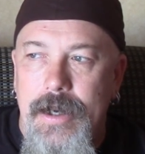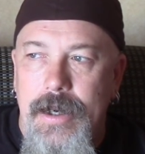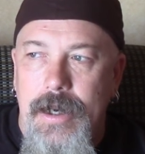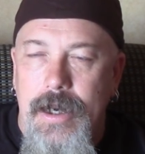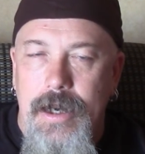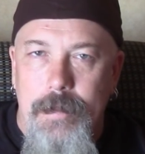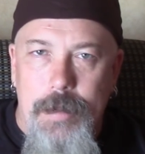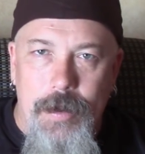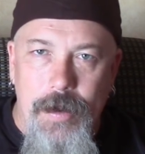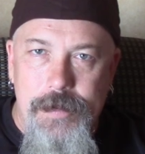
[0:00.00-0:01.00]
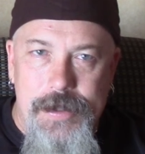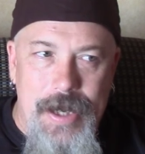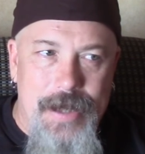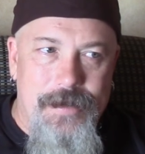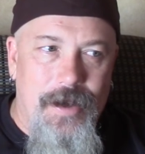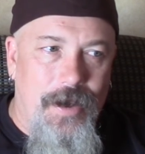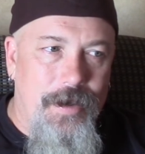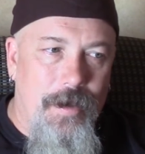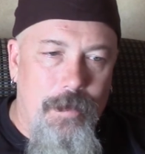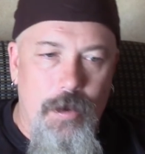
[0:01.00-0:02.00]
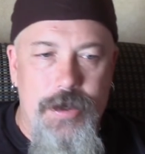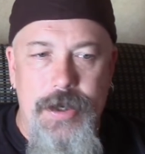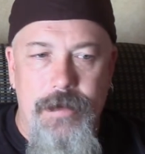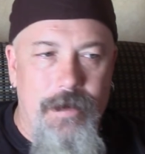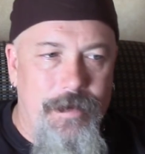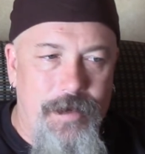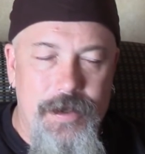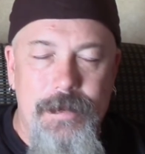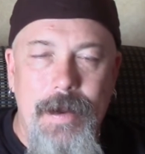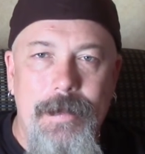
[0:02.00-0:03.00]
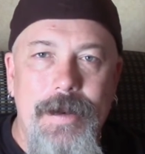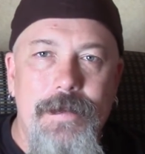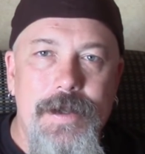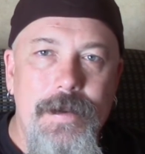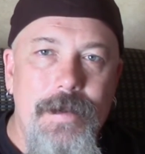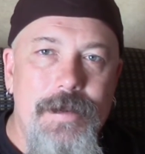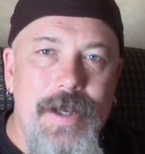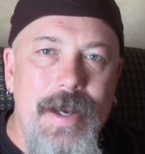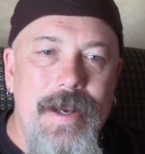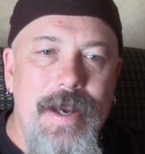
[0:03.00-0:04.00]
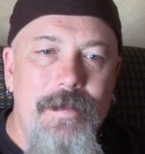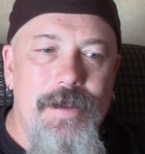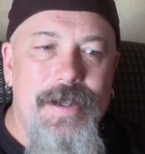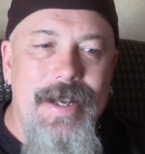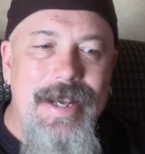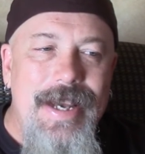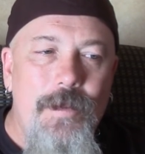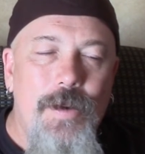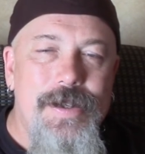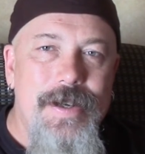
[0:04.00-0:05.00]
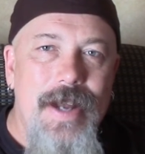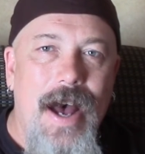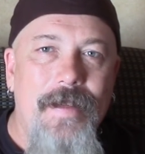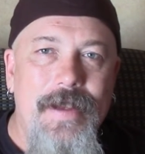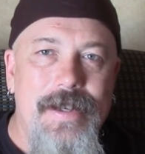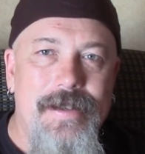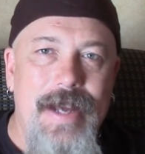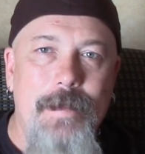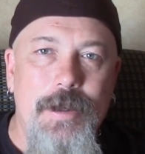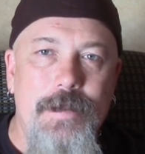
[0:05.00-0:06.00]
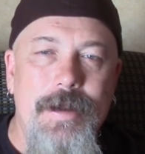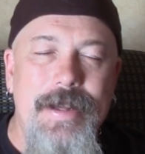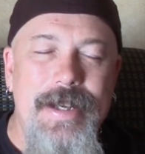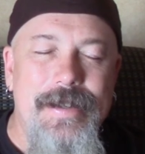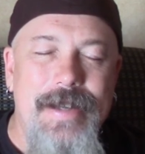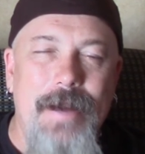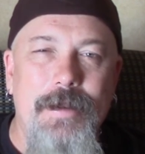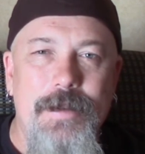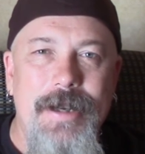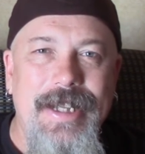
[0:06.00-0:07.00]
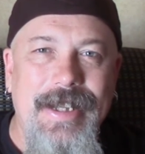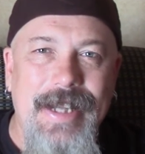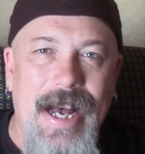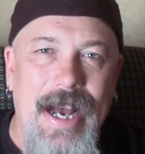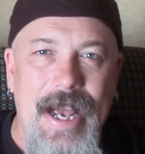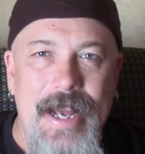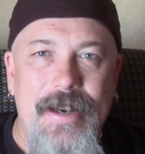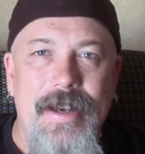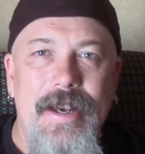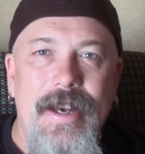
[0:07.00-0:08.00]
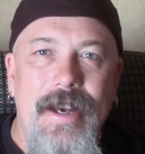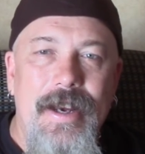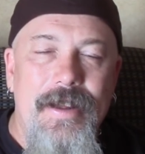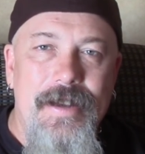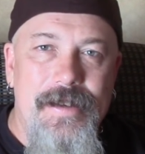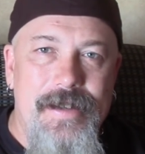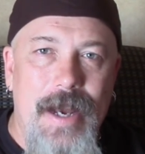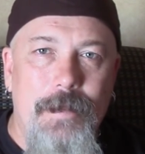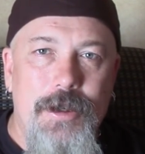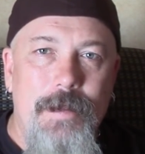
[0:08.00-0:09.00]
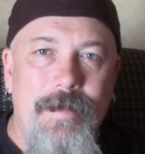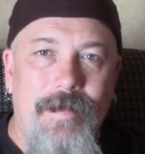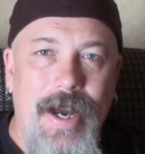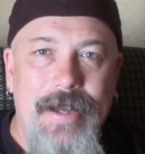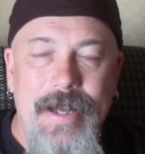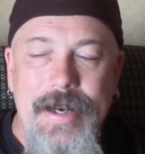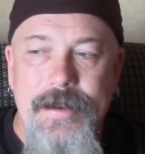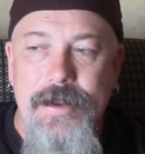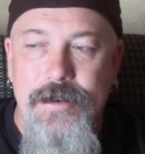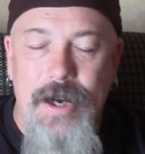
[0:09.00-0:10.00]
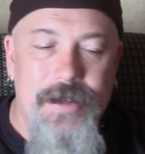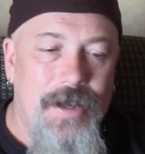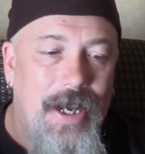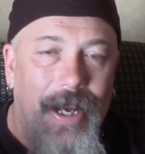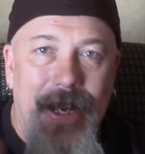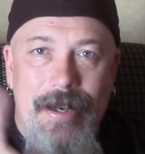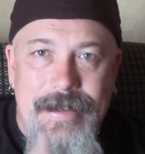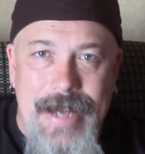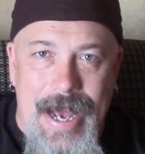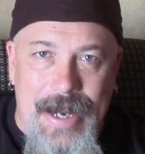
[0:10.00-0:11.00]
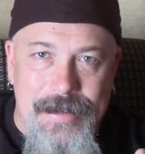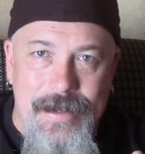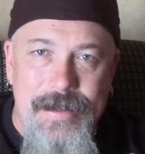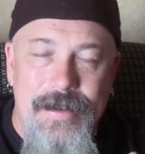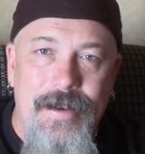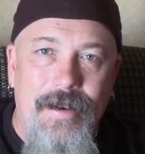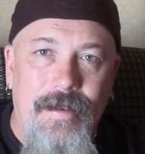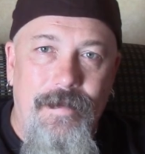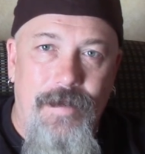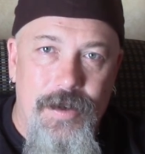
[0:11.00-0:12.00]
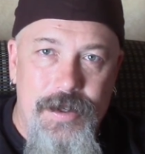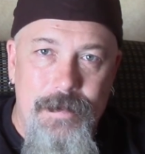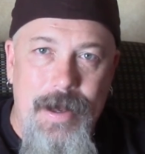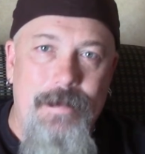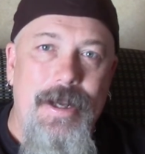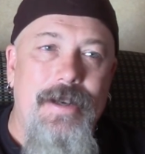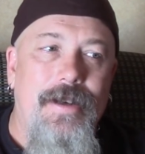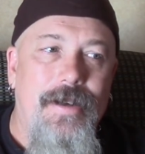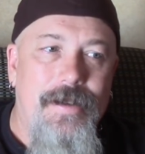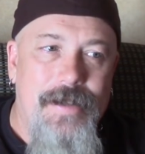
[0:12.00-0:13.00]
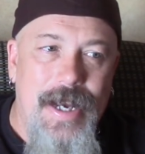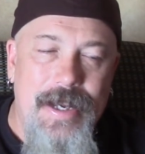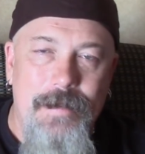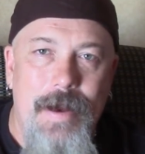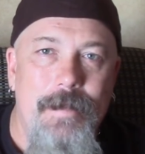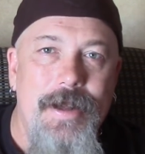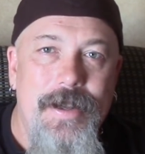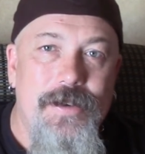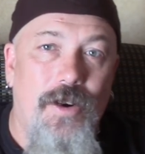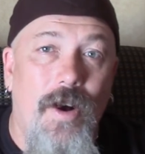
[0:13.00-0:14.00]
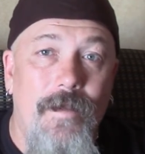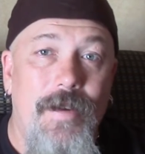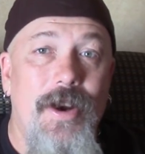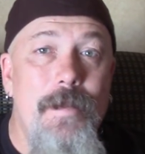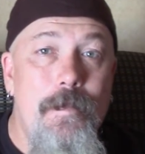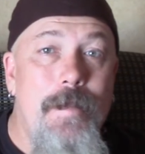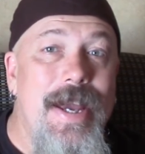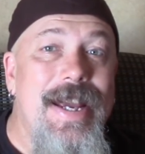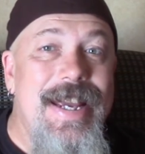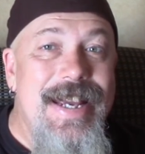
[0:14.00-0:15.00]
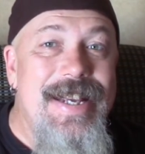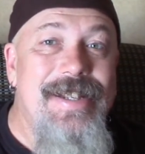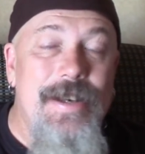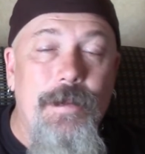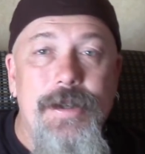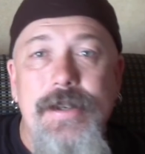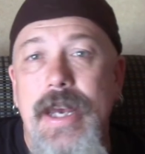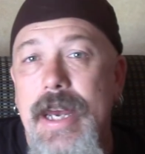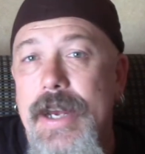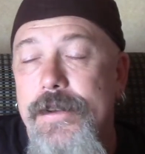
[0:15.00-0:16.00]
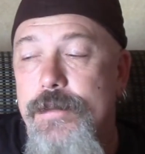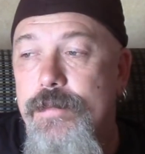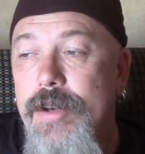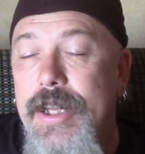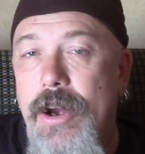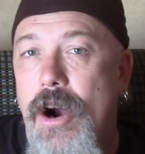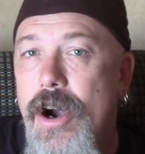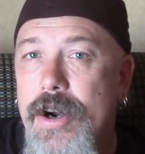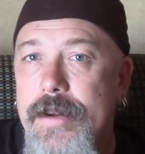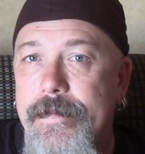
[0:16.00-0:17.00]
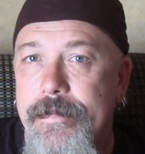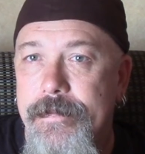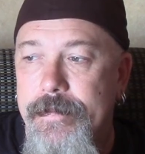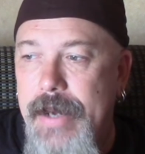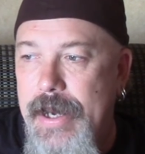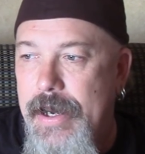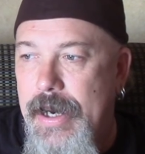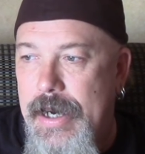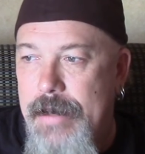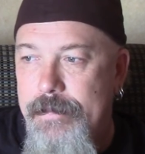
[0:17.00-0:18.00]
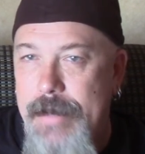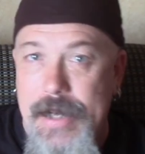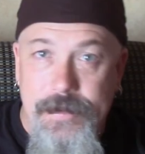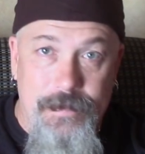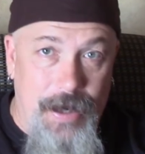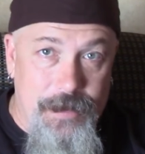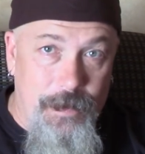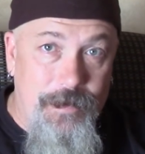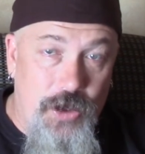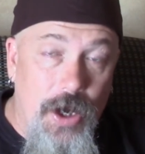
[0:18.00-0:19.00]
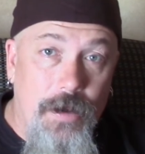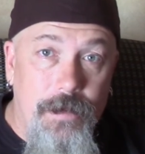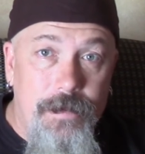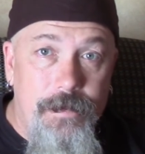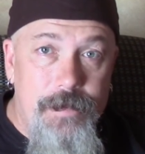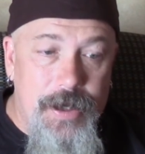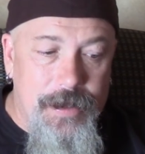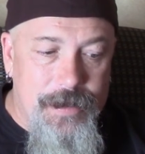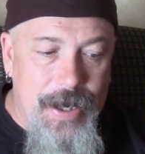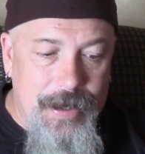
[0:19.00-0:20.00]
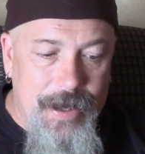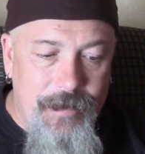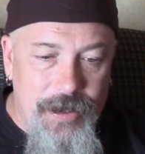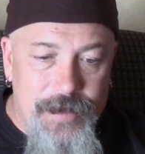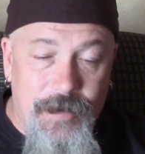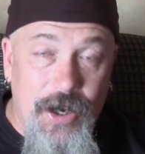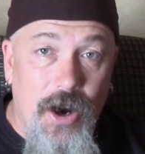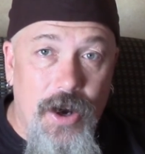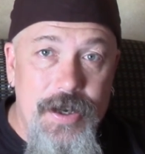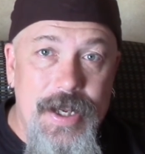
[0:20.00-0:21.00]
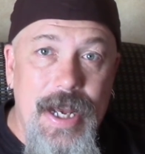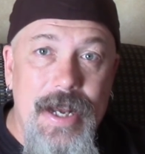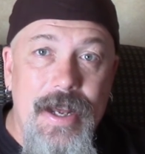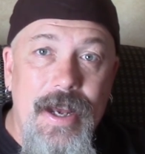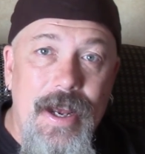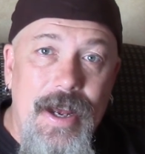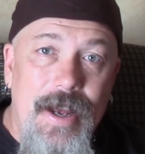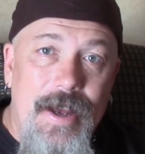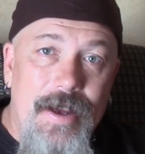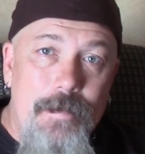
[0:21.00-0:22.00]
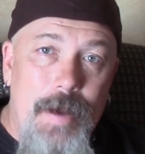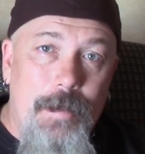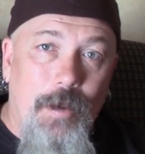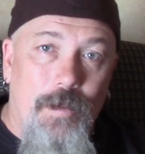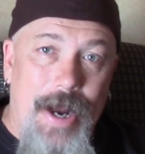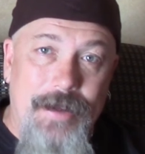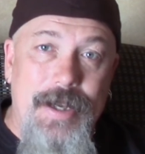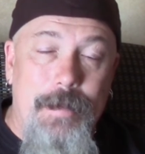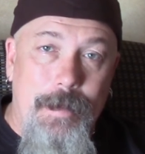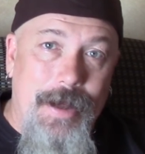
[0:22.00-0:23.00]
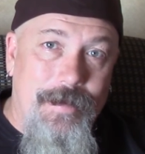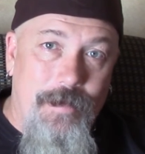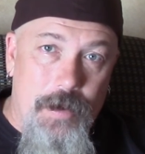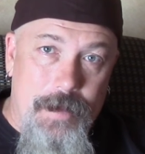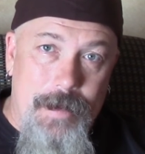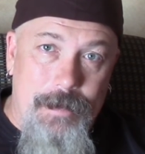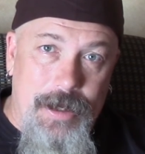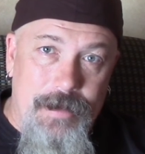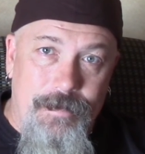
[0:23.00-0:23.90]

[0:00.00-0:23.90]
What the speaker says: Perot's stance on abortion or the First Amendment. It was that he was not the establishment, and the establishment lied. The establishment violated the trust. Taxes, First Amendment, Second Amendment, these are all very big, easy ones. It's really hard, as we've shown since 9/11, it's very hard to get people riled up about the Fourth Amendment,